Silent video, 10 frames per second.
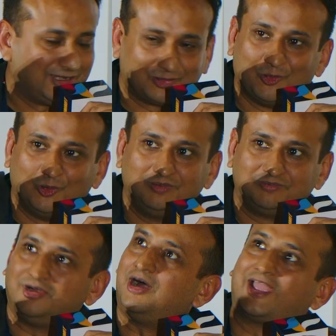goal,
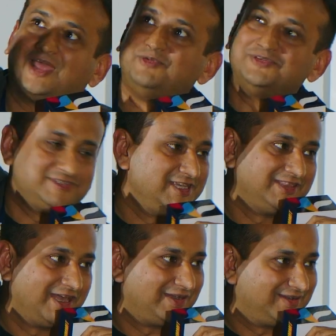again we've seen
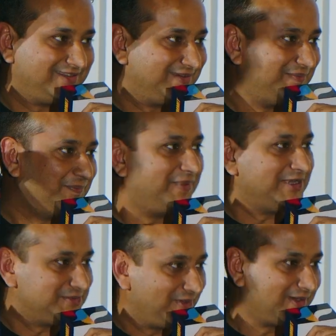that the
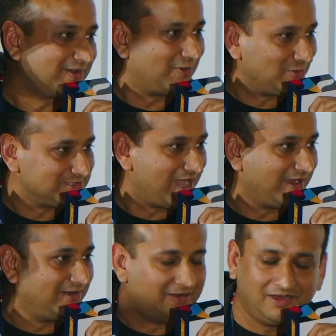benchmark goes
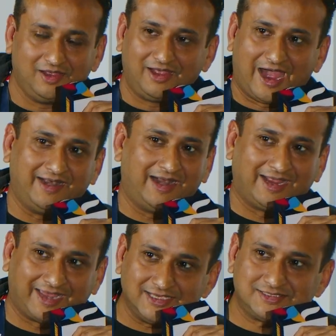higher. And I
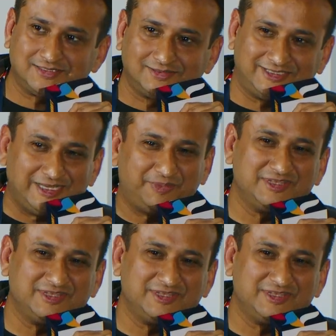guess deep